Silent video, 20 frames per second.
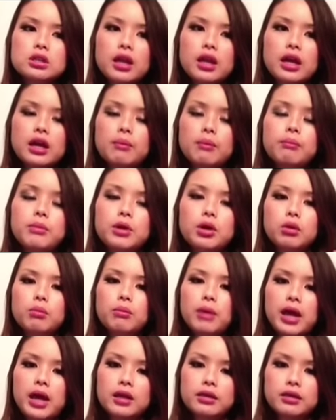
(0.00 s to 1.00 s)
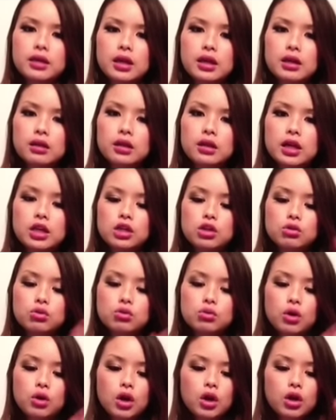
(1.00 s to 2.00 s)
like a middleman thing. Like
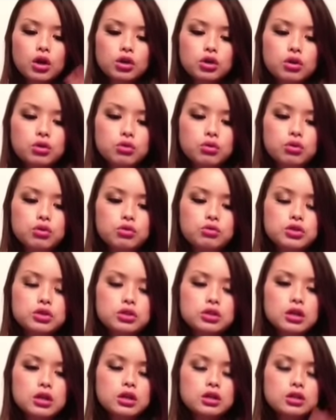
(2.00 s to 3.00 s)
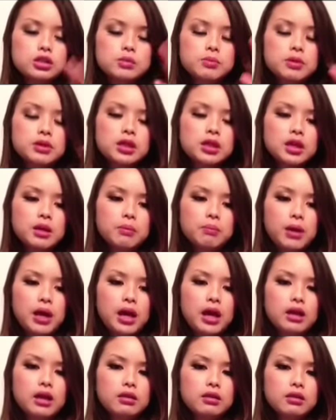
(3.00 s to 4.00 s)
you you you sit, submit the
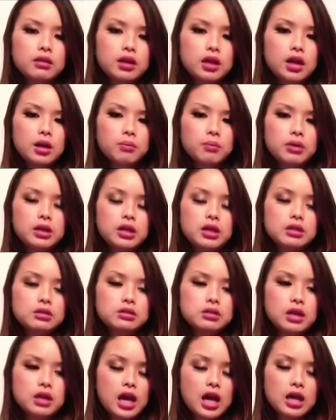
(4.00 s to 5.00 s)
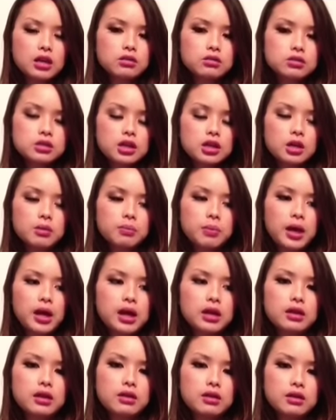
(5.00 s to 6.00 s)
campaign, the company handles the
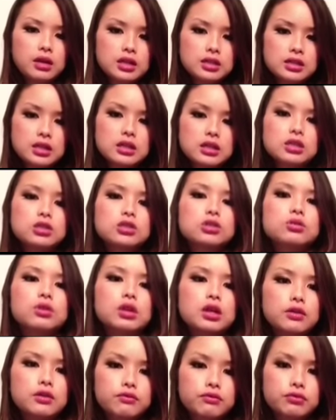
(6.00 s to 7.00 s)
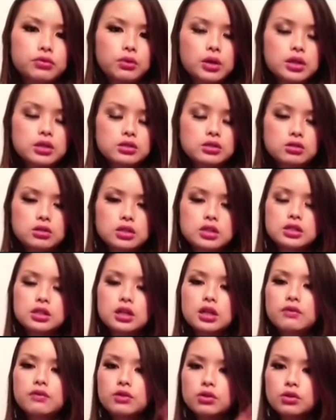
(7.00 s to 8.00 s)
campaign and then they send it to the influencers
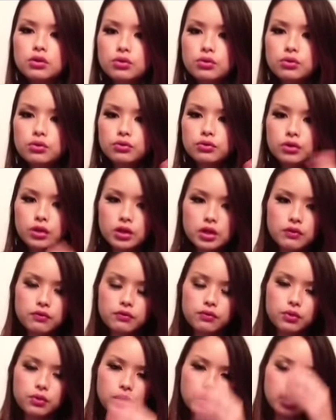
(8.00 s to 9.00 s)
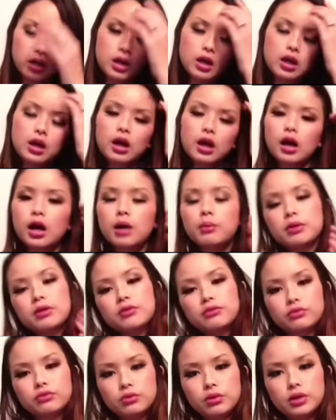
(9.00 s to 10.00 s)
instead of you looking for um,
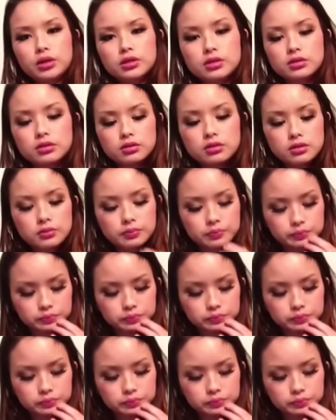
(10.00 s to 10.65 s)
influencers.